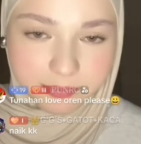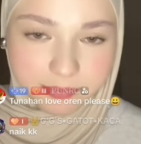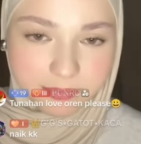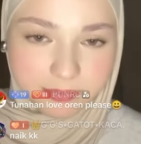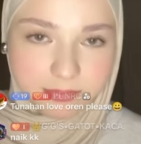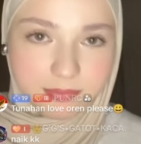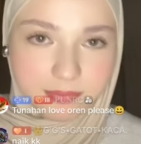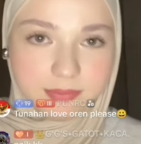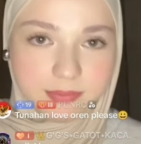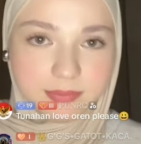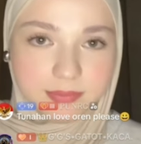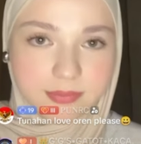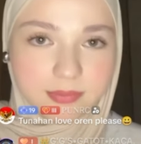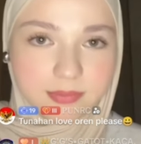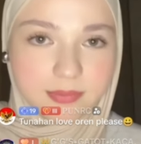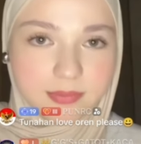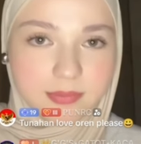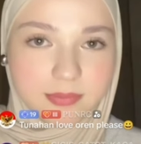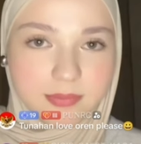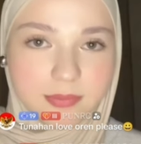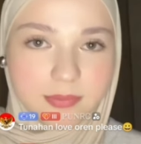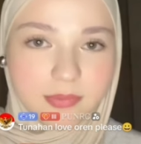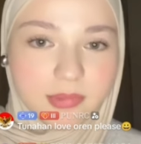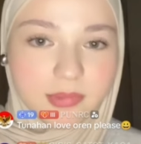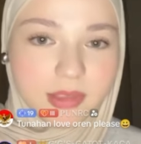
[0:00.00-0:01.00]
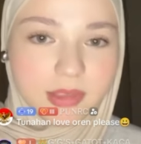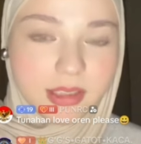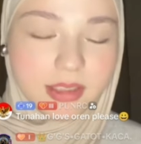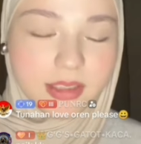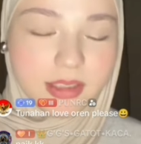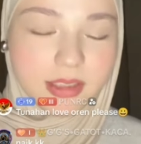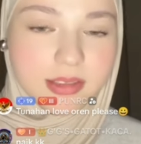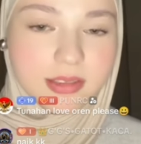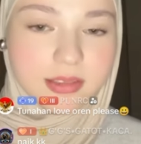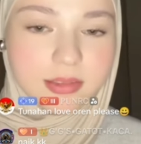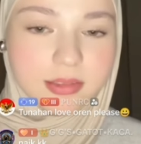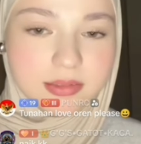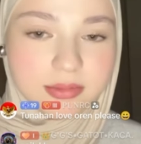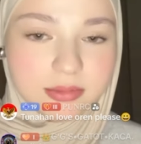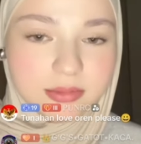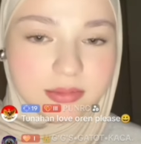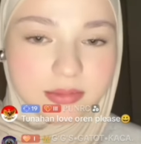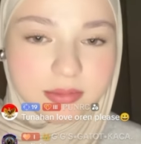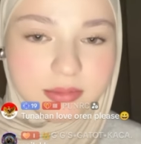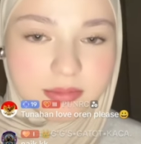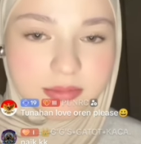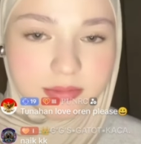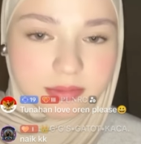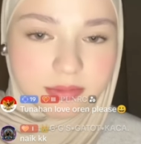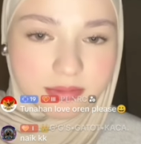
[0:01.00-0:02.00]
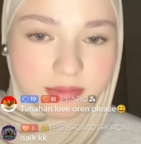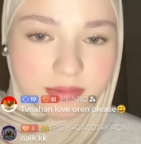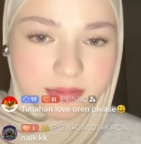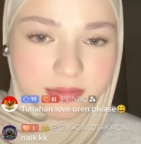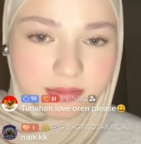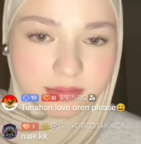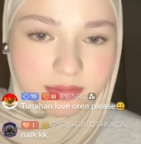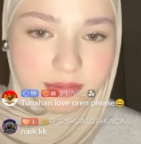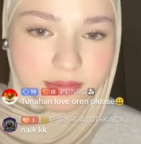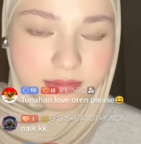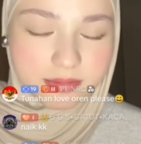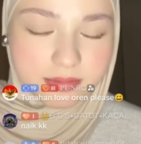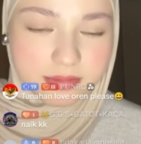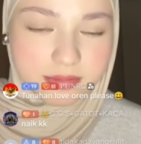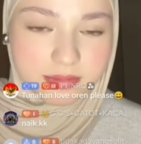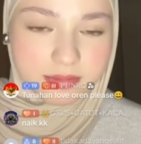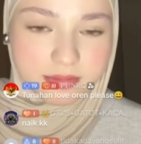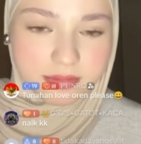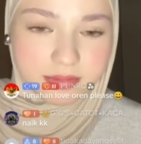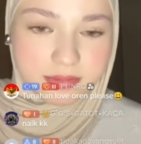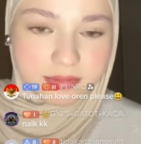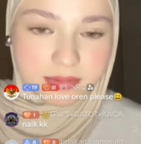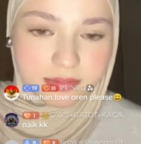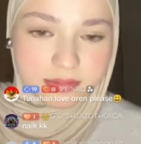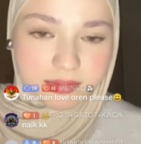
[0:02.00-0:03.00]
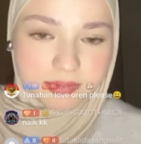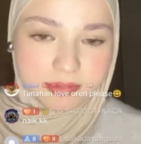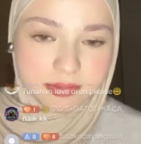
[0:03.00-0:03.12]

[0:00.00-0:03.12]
Bye bye, Badrol. Nice to meet you. Nice to meet you, Badrol.